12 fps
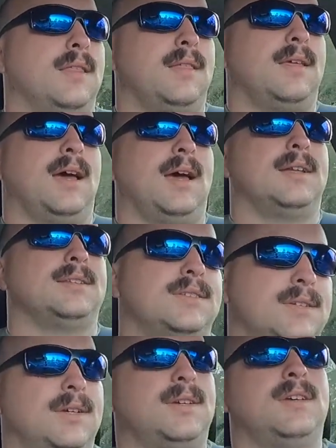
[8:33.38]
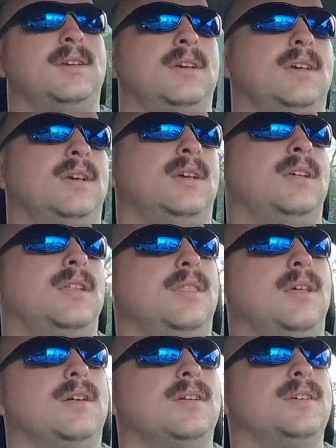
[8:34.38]
that
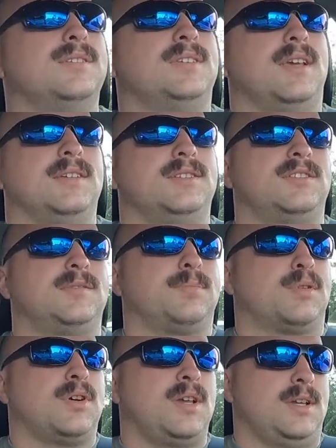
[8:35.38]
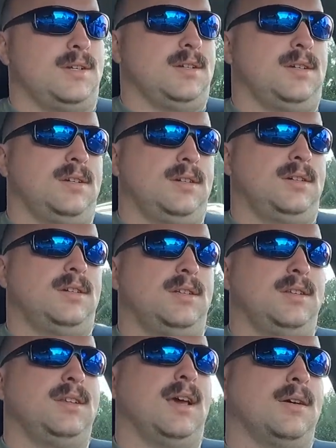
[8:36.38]
there is a
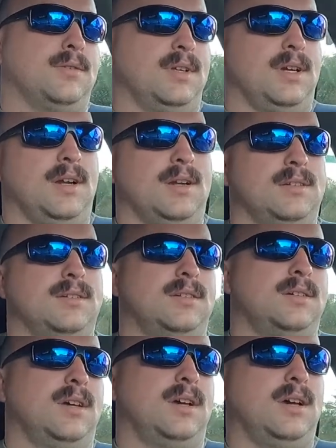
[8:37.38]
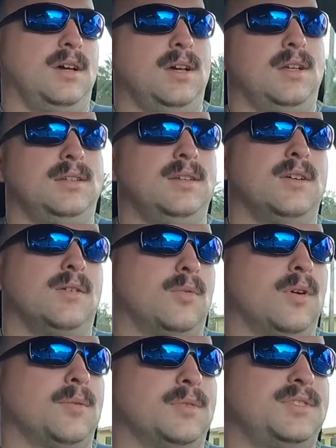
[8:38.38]
spring down there near
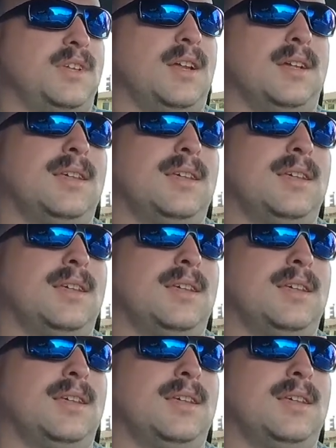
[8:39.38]
where we're staying.